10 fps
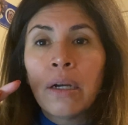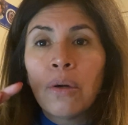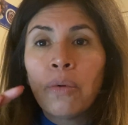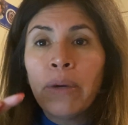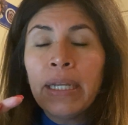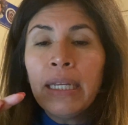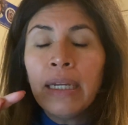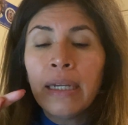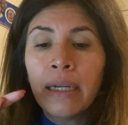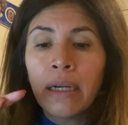When
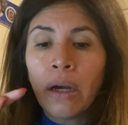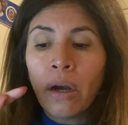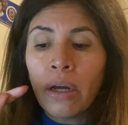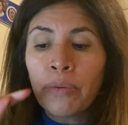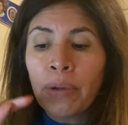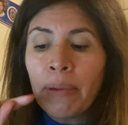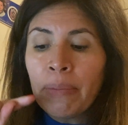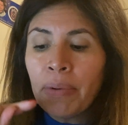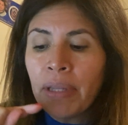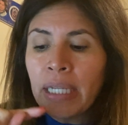
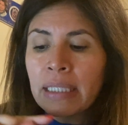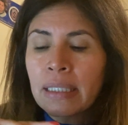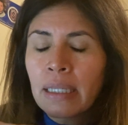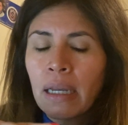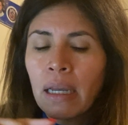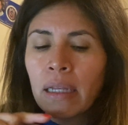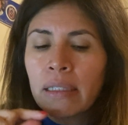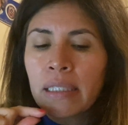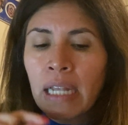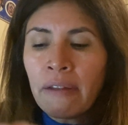remember that
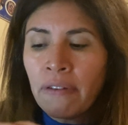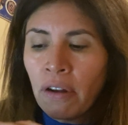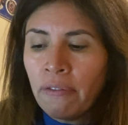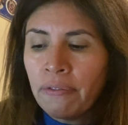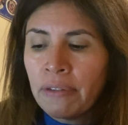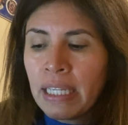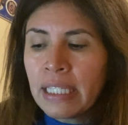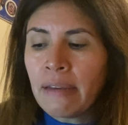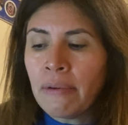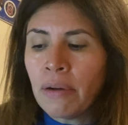self-love
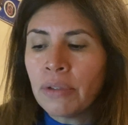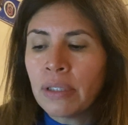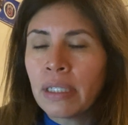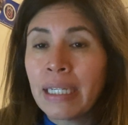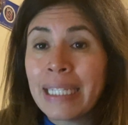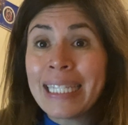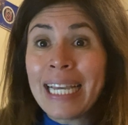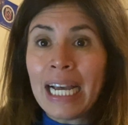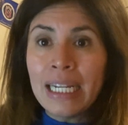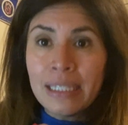is about
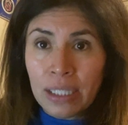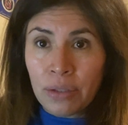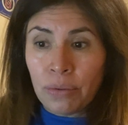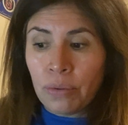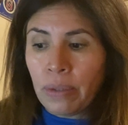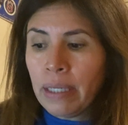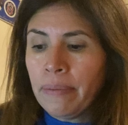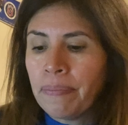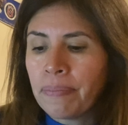the attitude, right?